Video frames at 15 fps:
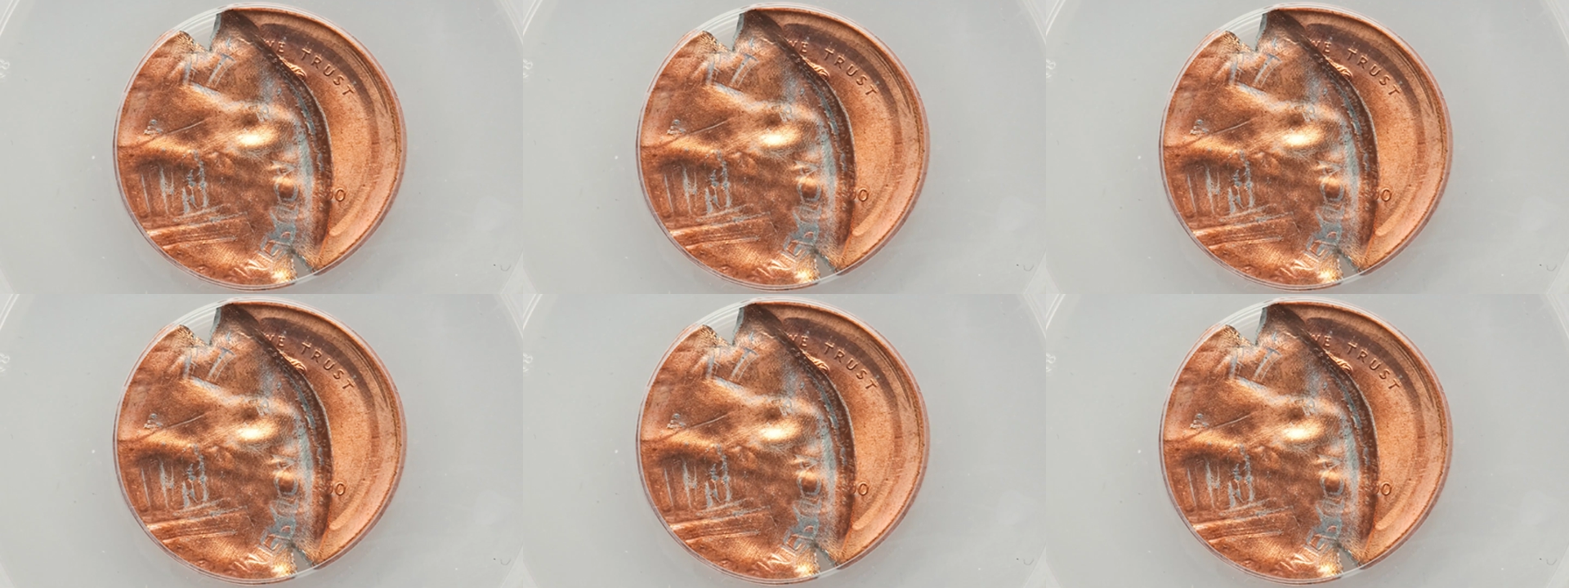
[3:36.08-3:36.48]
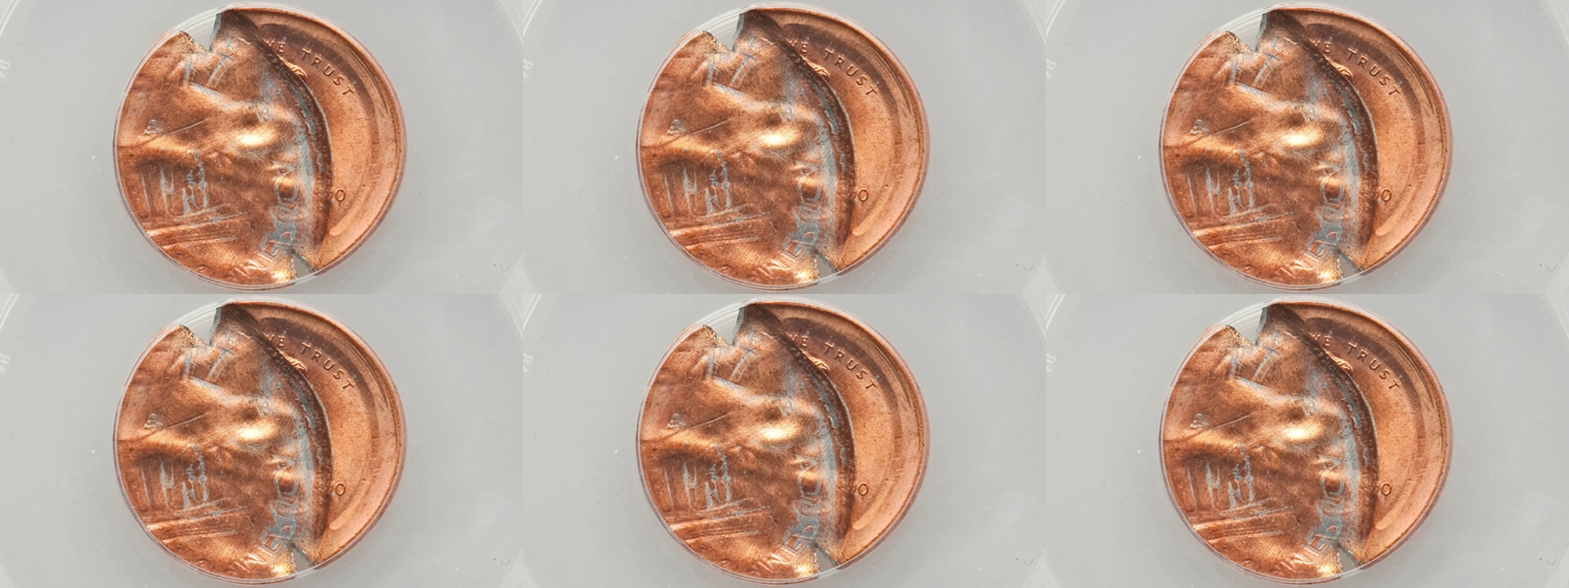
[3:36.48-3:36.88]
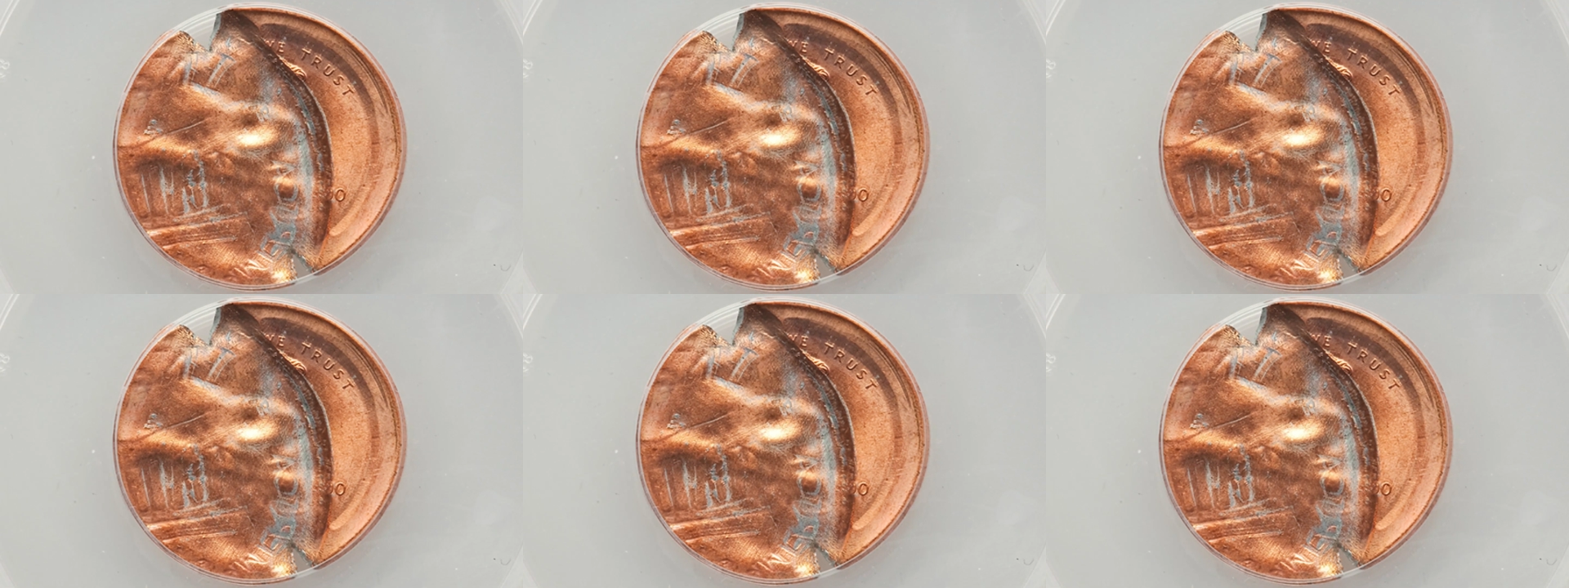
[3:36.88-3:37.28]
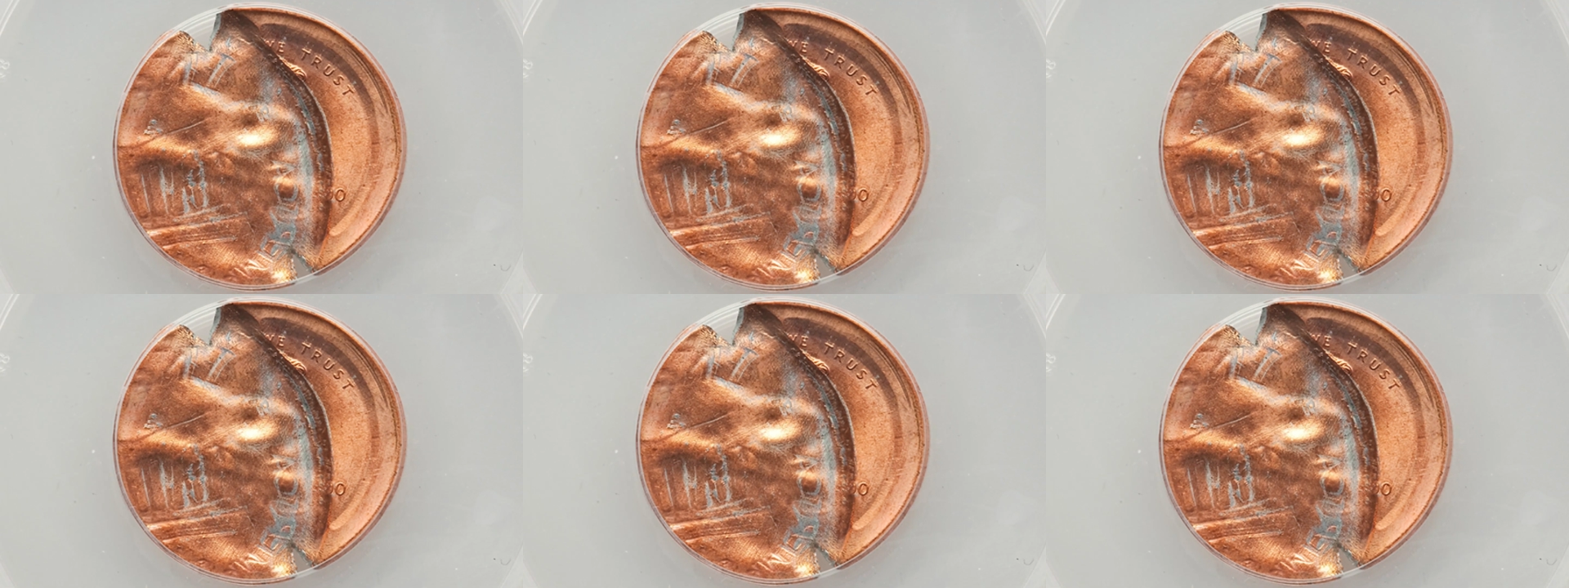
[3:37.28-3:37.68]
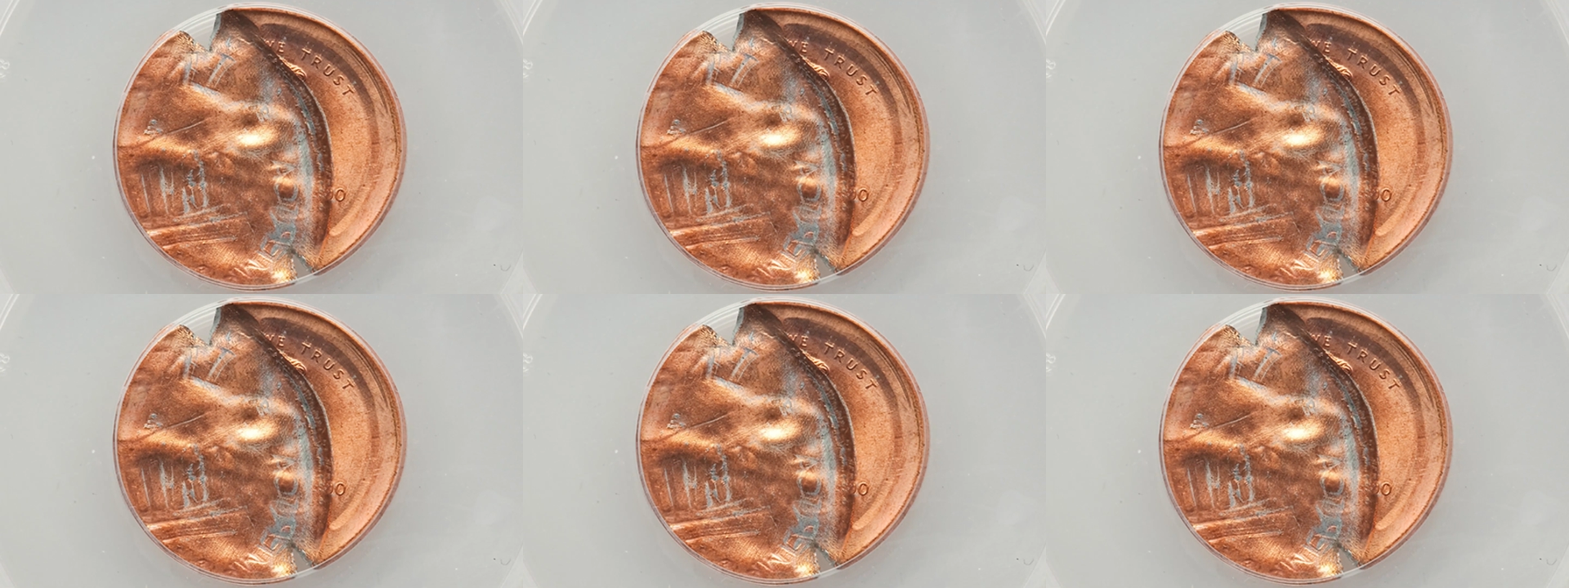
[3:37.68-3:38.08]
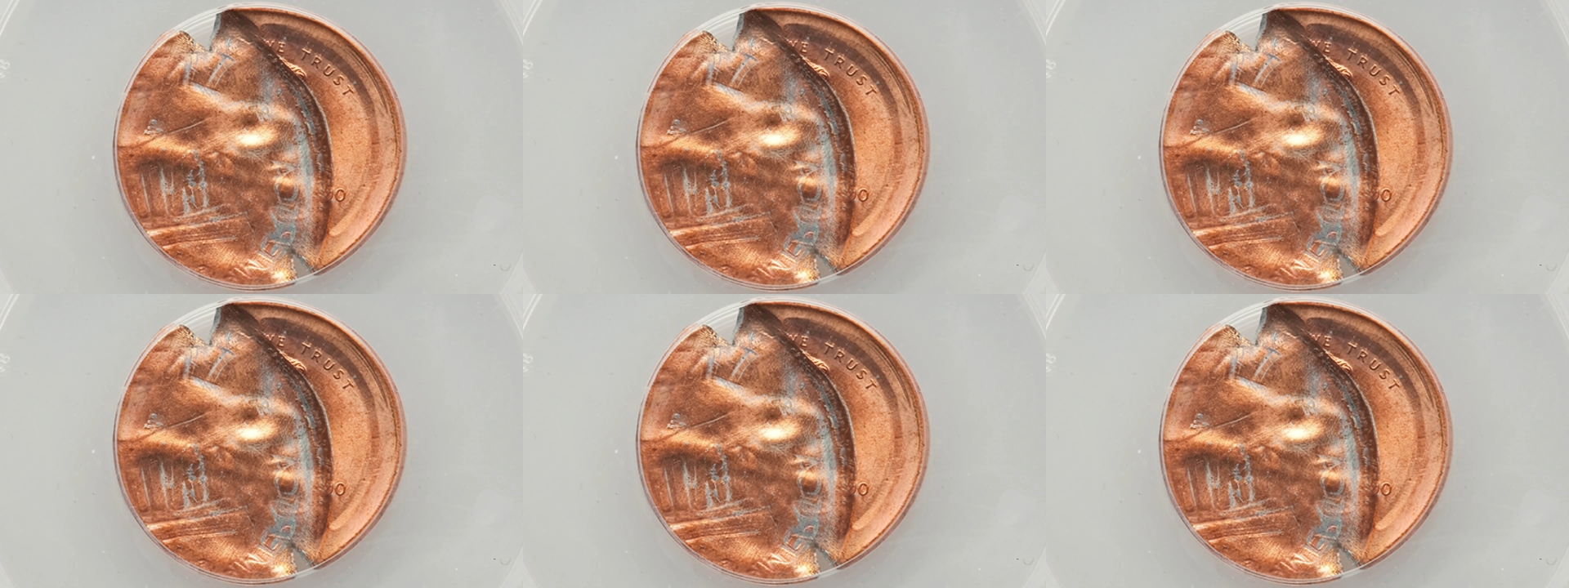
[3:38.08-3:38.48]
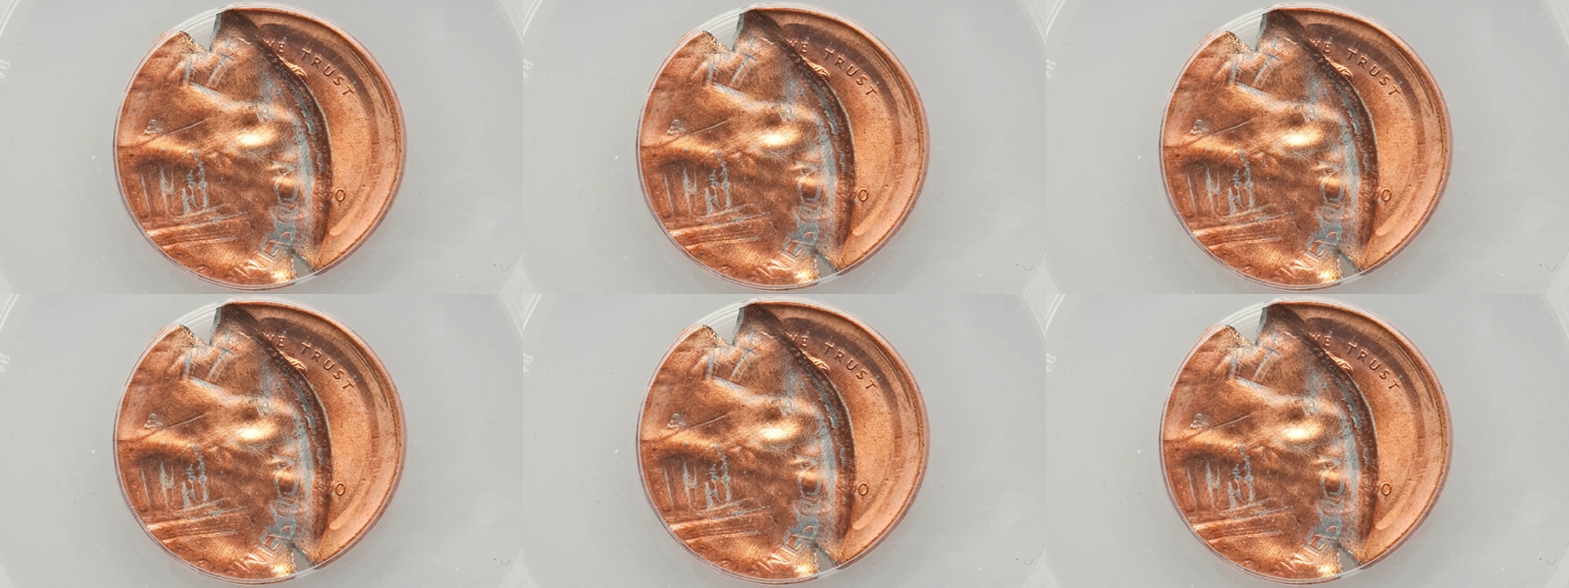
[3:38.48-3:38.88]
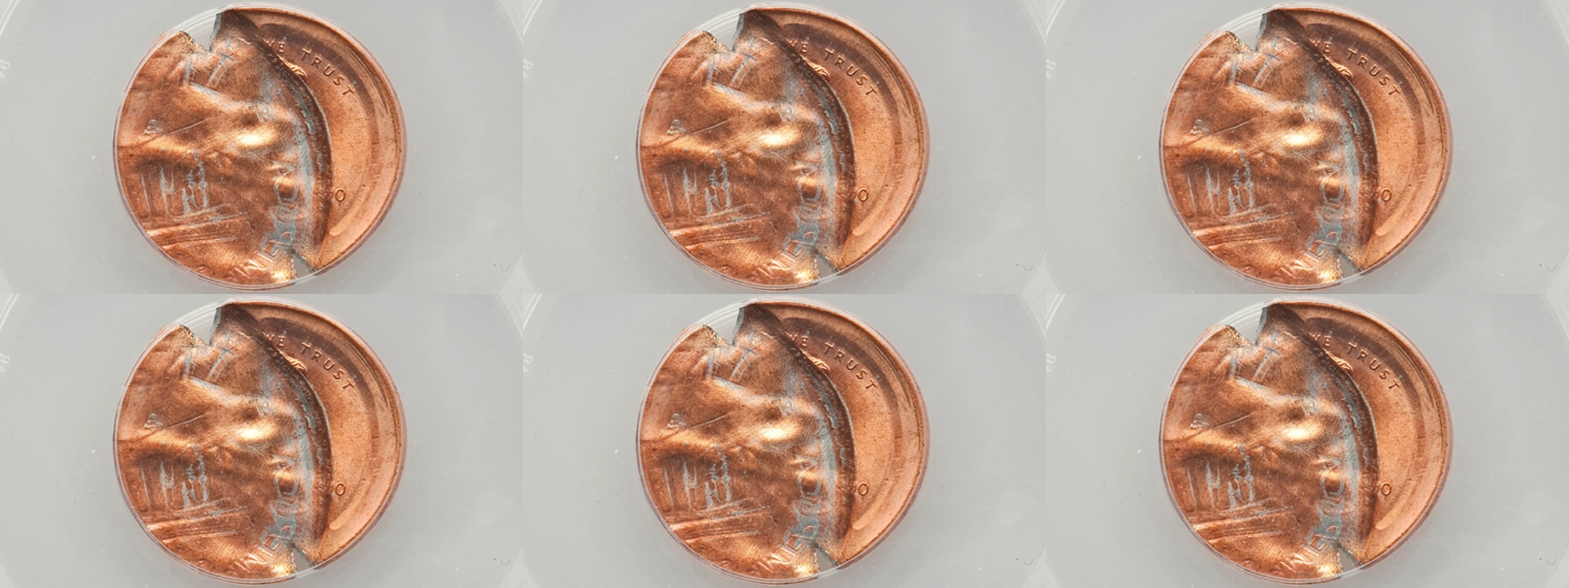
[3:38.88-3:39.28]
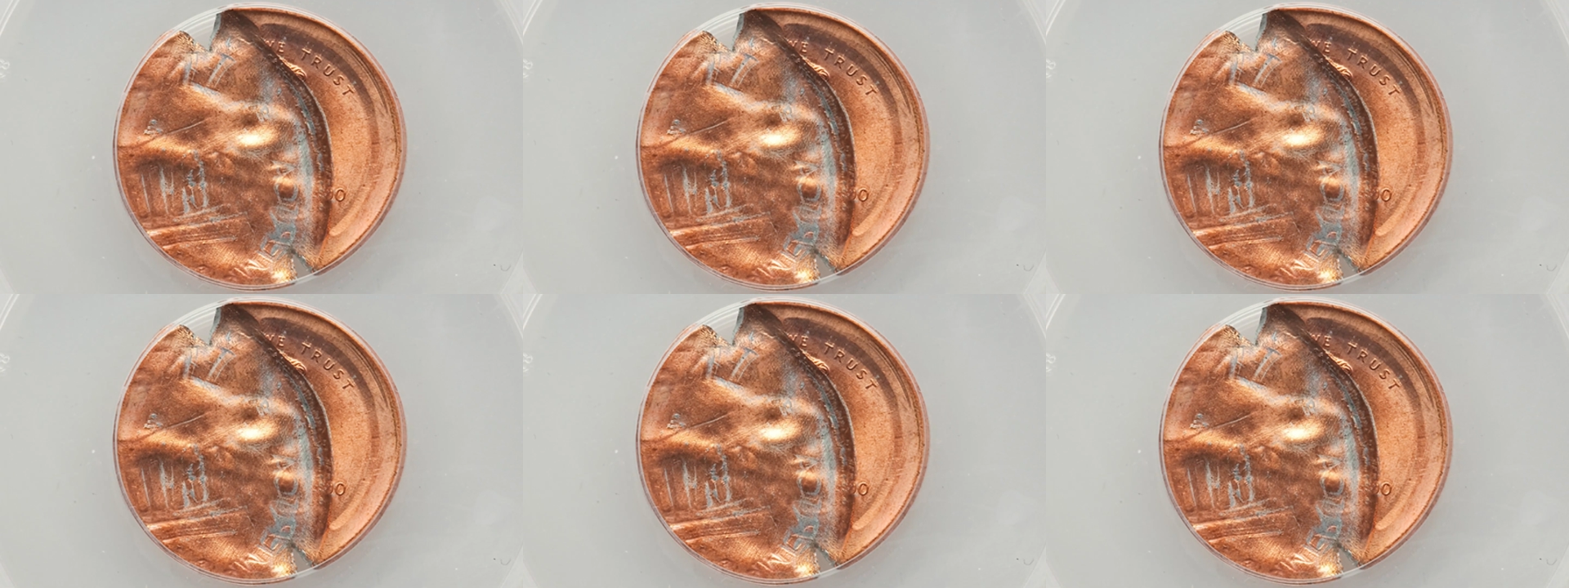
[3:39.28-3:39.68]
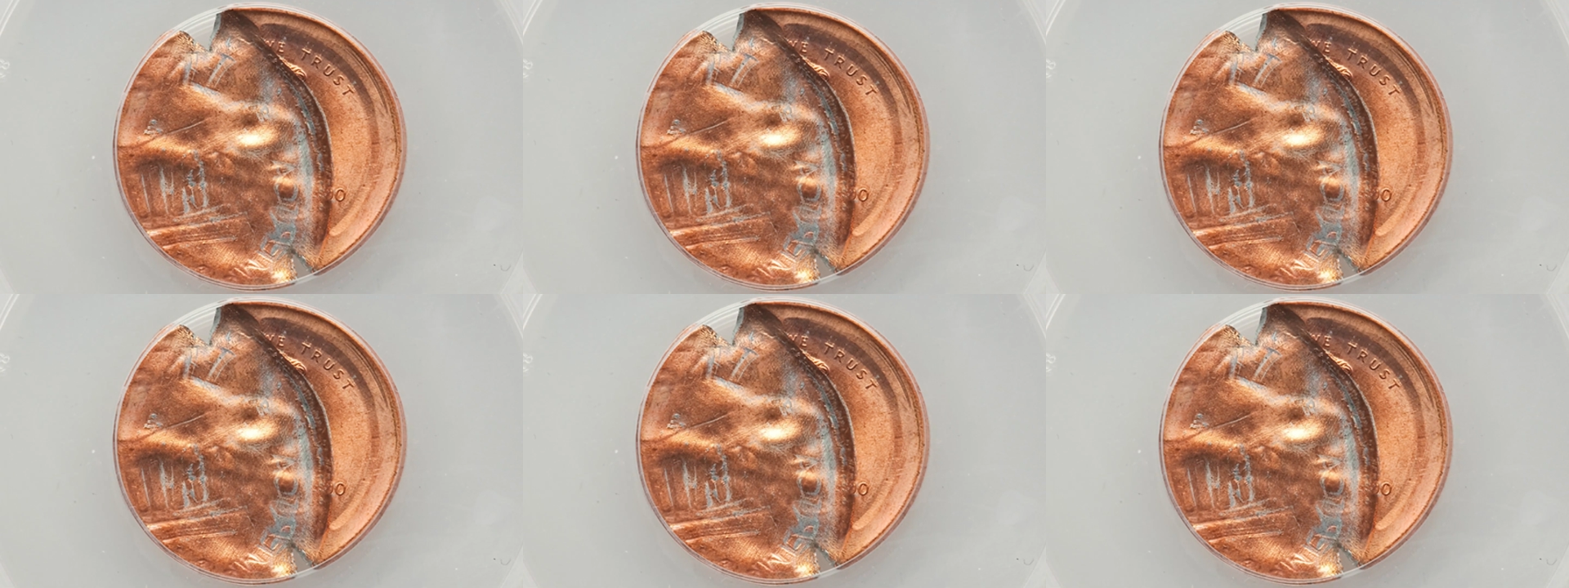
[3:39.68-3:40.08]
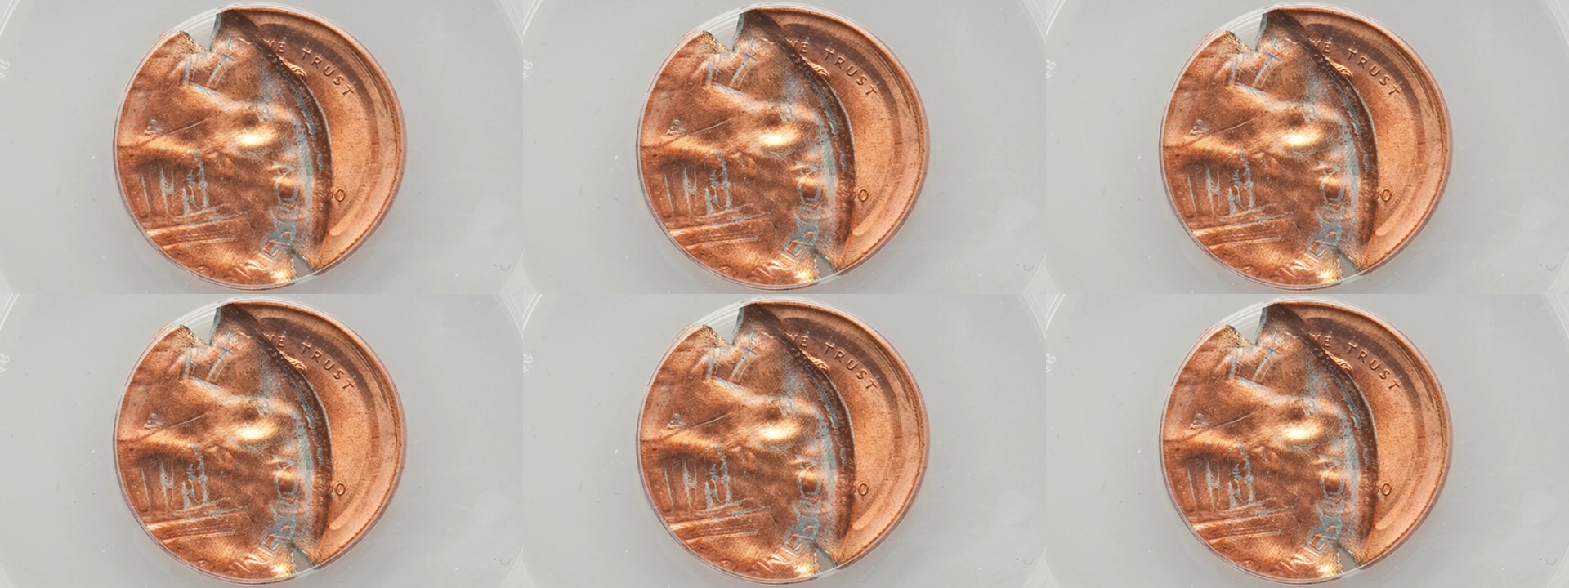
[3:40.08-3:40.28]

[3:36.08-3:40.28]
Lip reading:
[unreadable: no face in view]